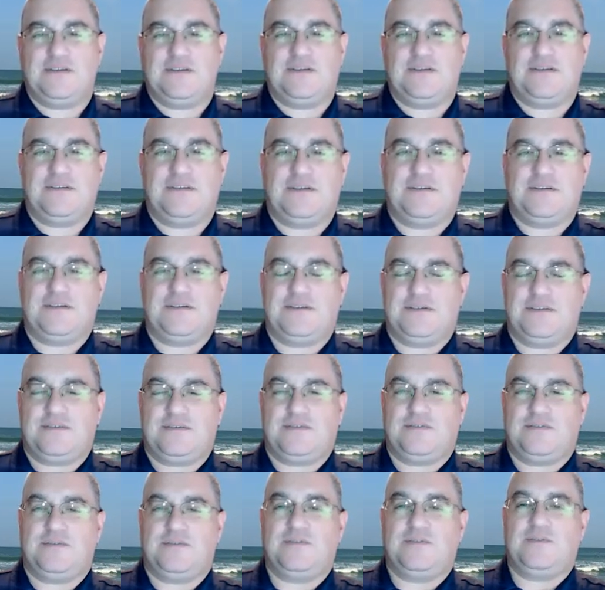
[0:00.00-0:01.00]

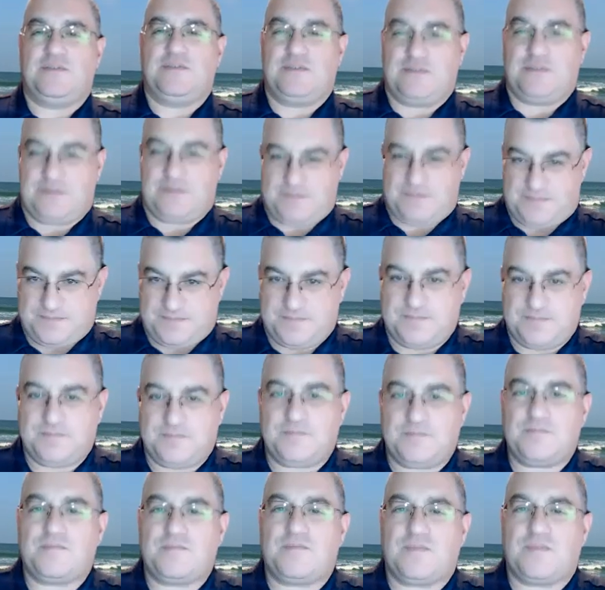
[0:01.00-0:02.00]

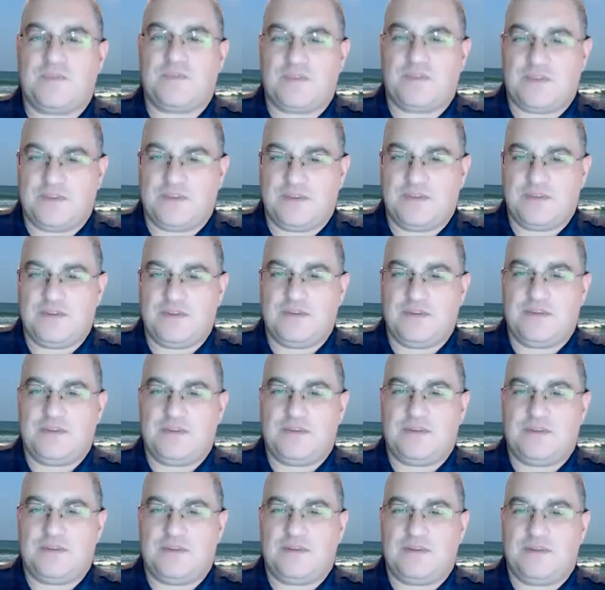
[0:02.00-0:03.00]

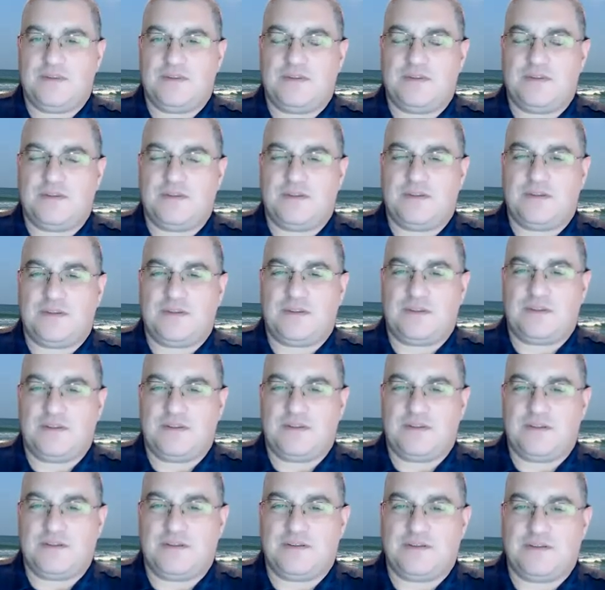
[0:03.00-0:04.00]

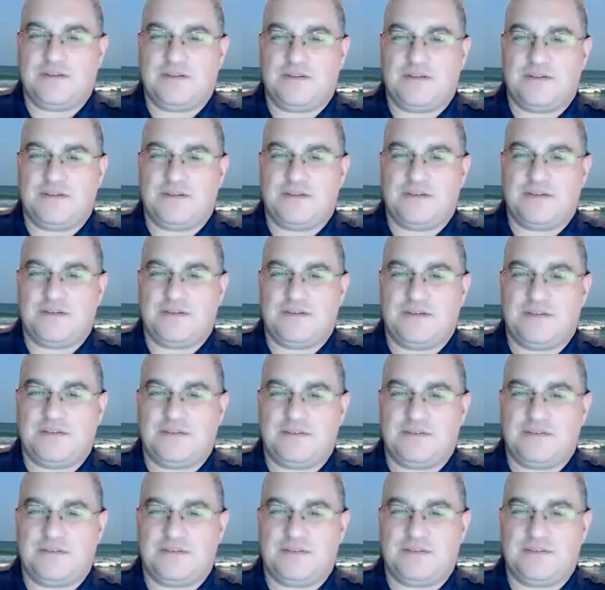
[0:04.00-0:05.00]

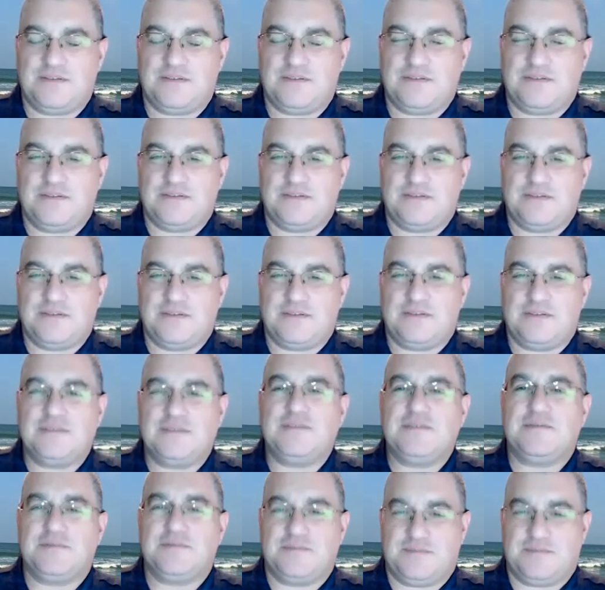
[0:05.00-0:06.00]

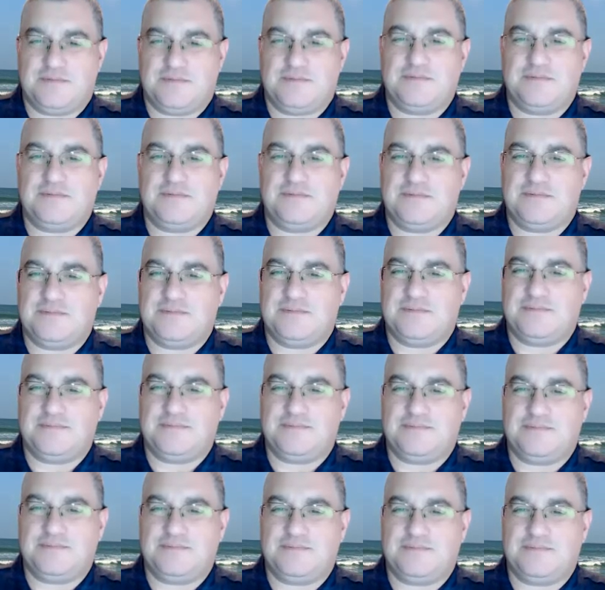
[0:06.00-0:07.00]

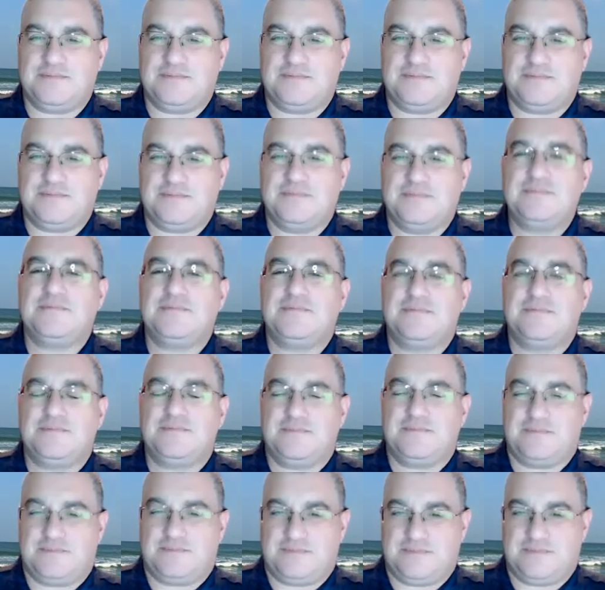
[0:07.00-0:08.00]
(silent)